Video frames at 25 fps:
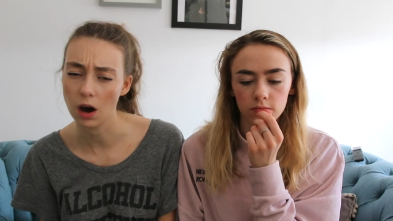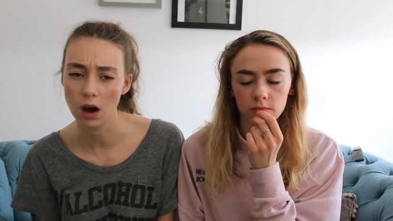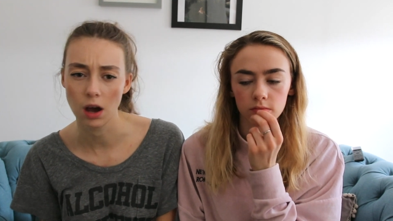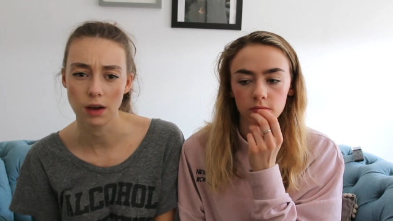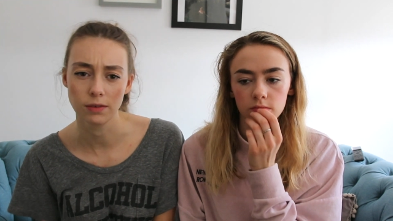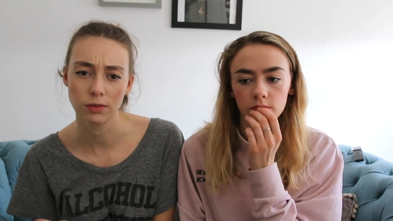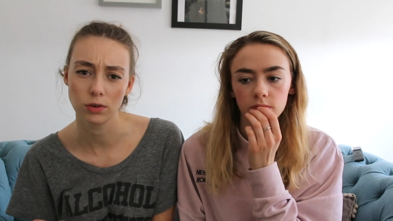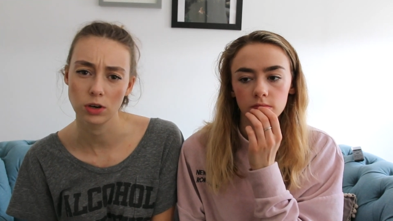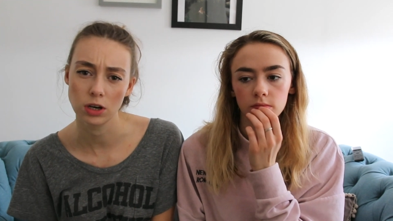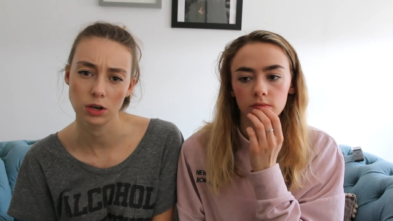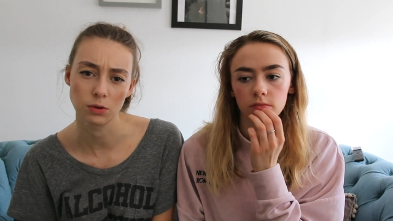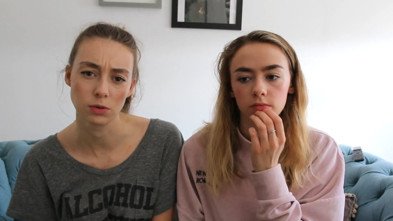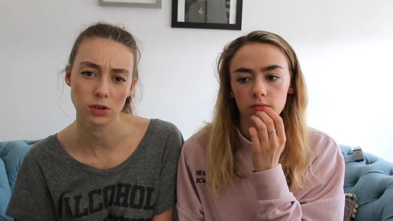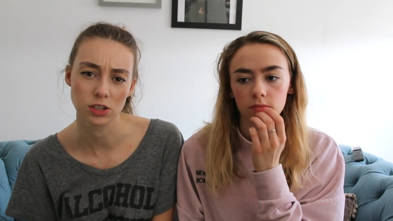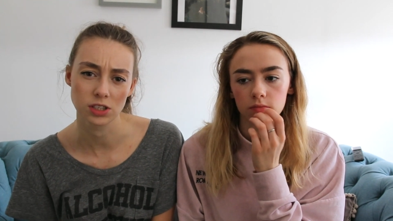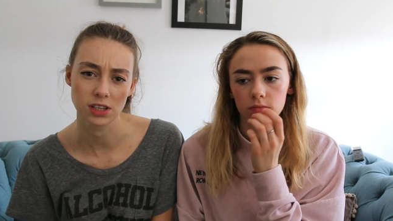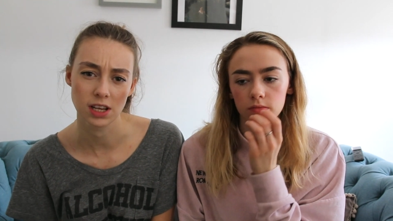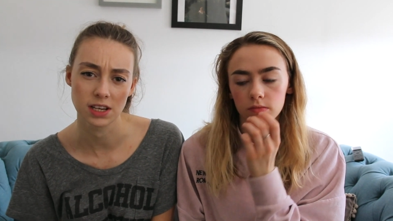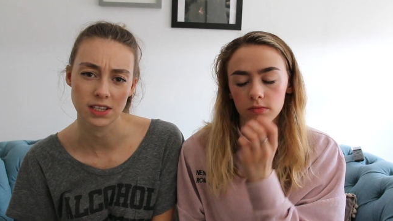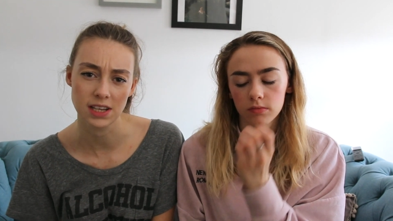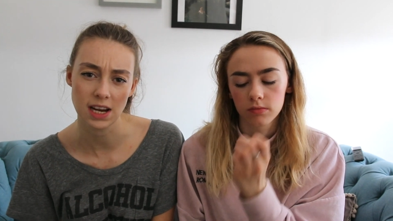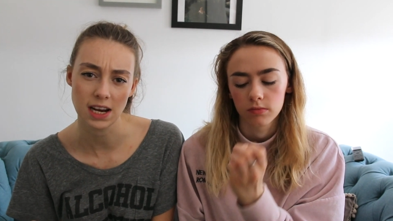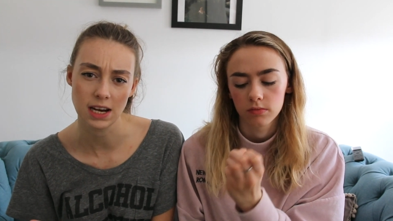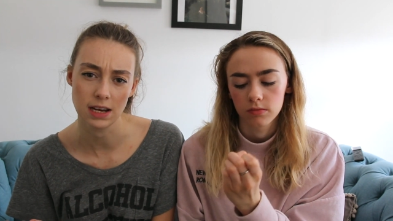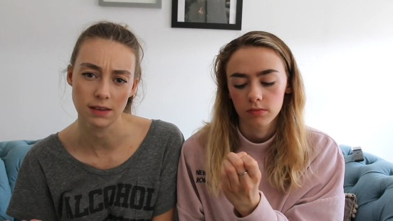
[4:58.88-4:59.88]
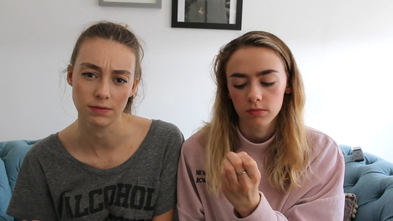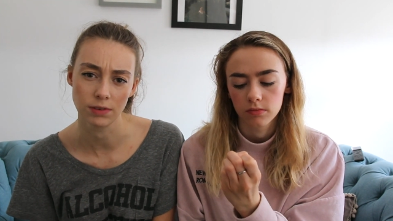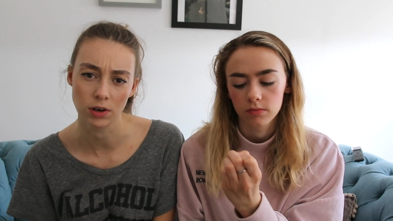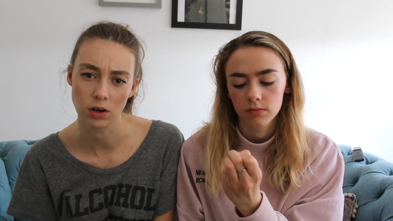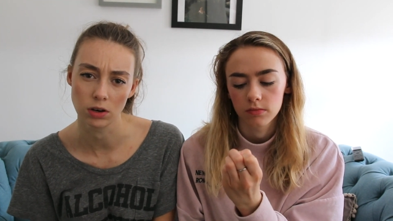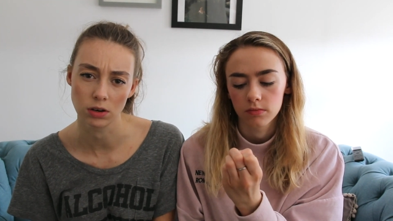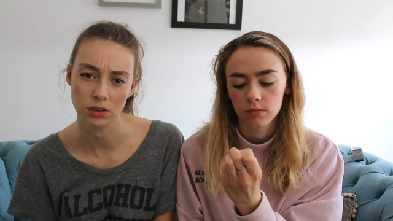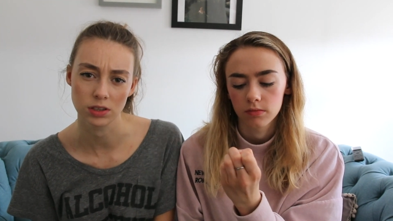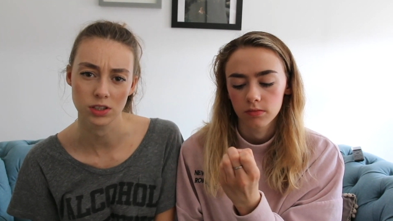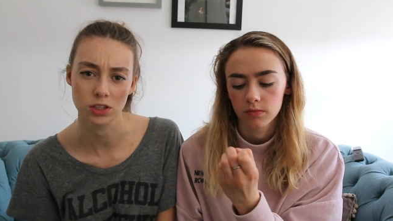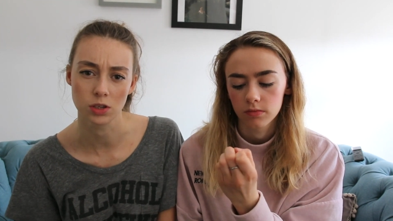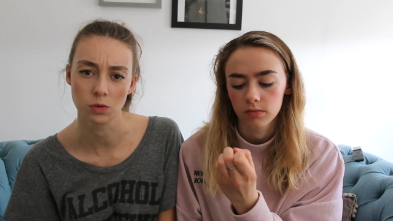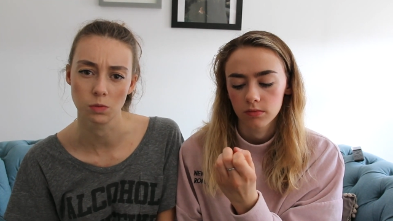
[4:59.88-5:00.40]
Speaker 1: oh, I've already watched their daily
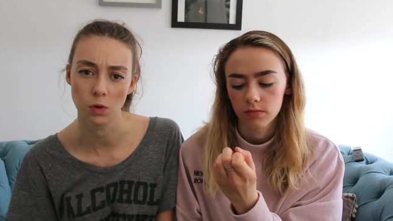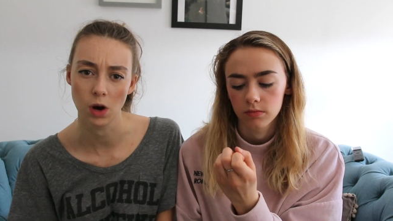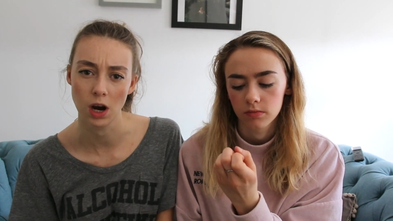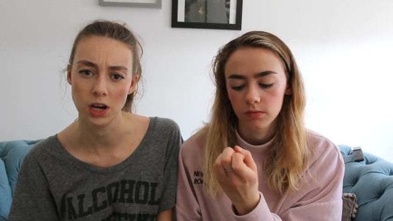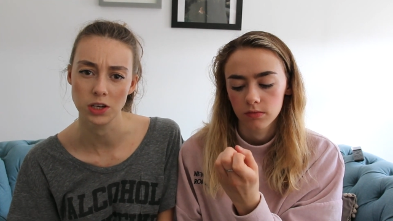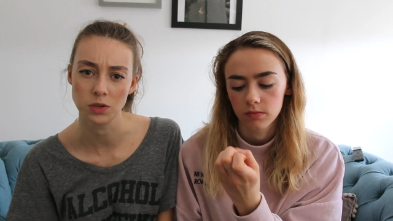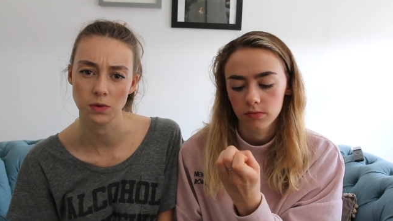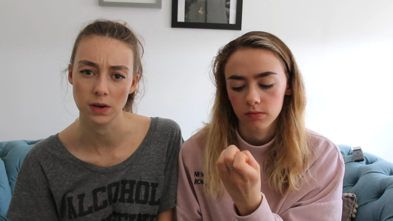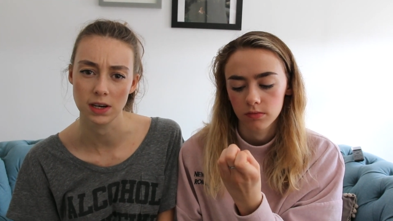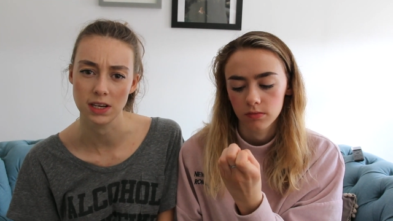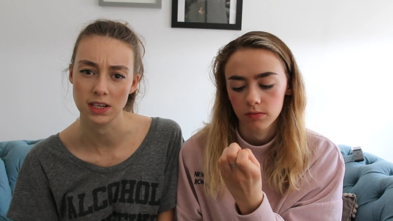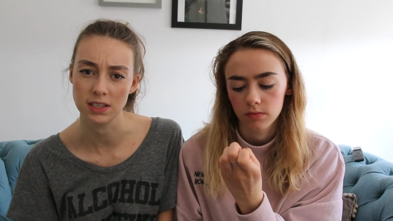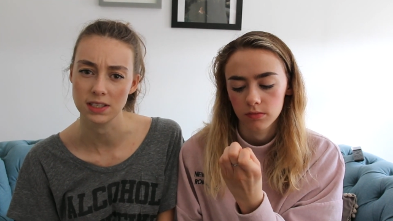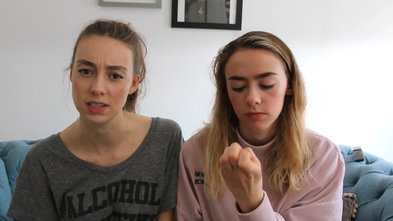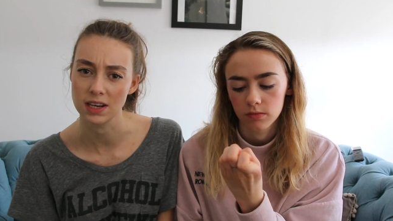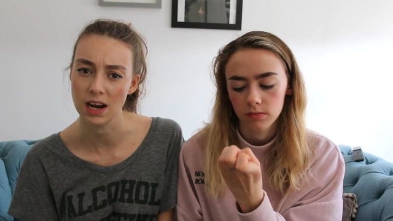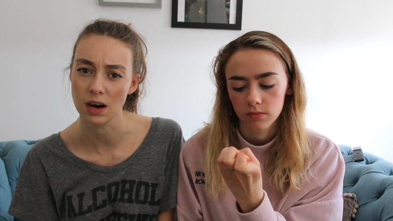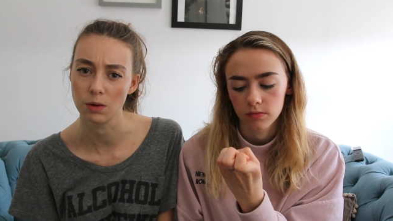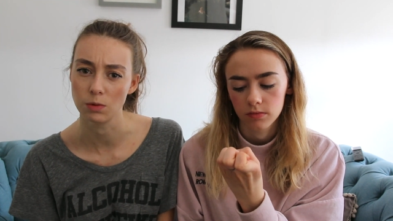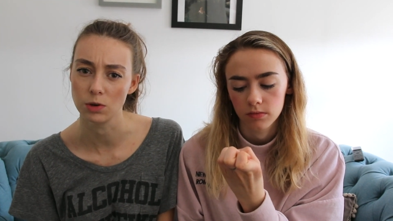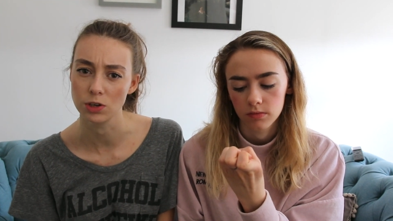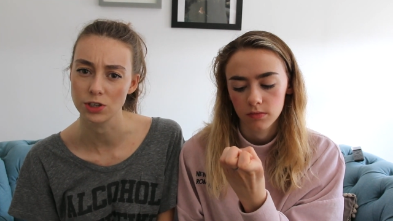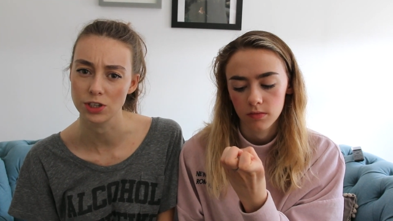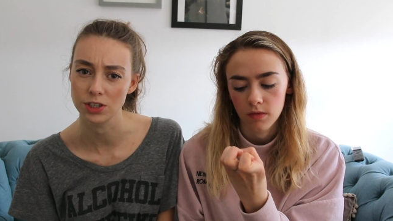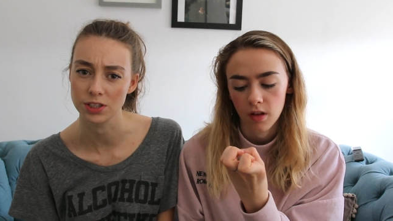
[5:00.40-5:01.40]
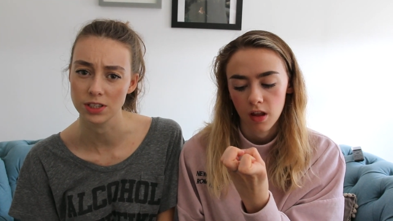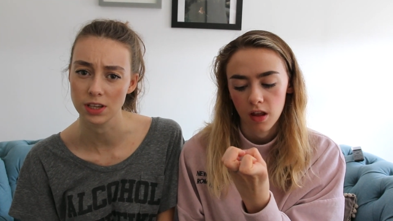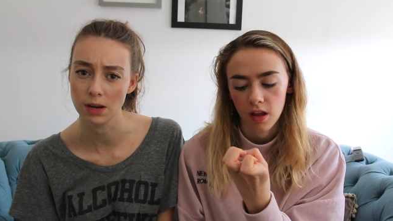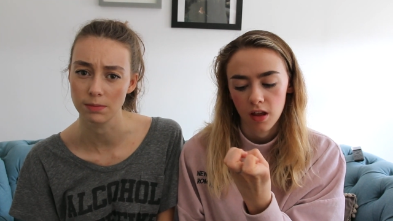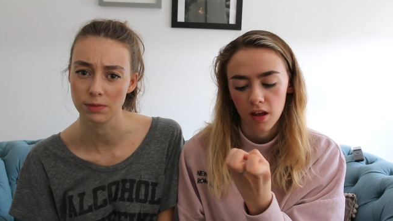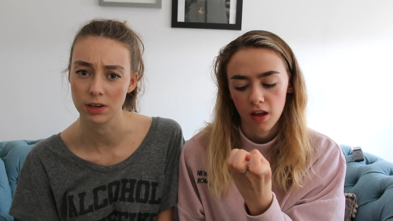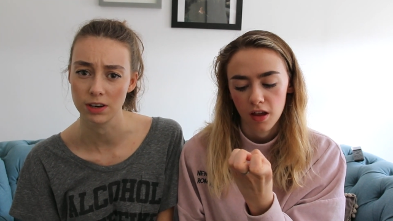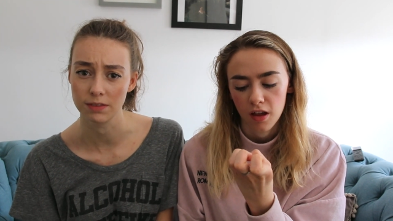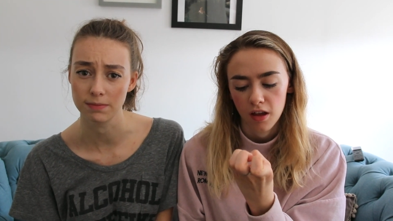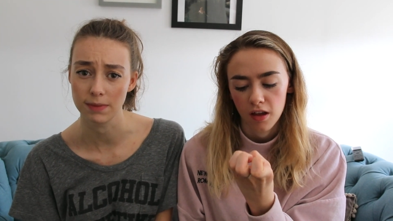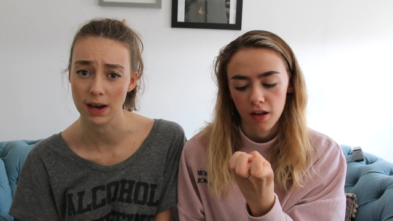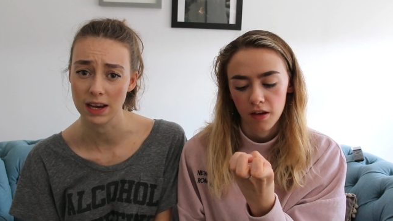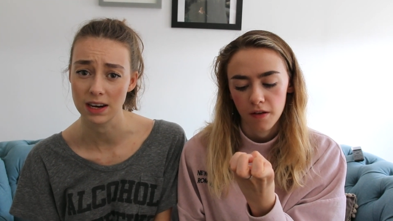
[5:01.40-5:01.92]
vlog, so why do I need to now watch a summary of